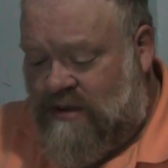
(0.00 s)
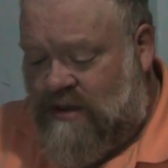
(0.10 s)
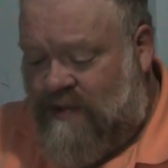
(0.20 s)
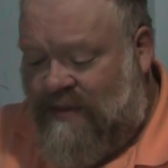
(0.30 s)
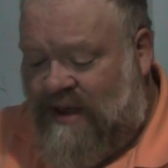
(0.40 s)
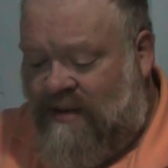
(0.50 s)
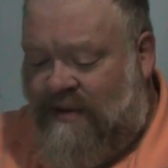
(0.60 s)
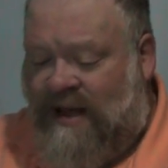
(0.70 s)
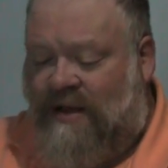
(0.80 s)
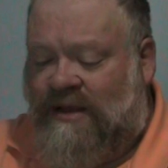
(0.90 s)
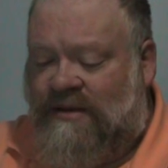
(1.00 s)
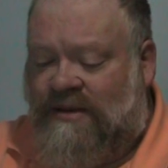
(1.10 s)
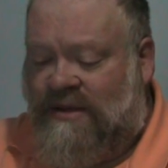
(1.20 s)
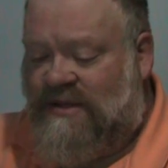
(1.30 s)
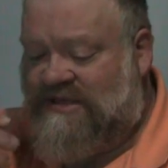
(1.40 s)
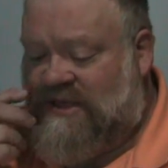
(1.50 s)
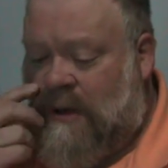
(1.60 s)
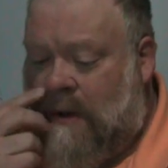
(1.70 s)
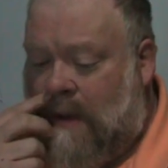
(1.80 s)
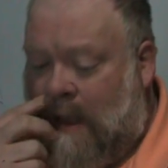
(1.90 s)
a bit about it.
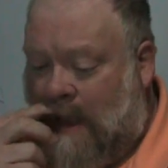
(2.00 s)
So,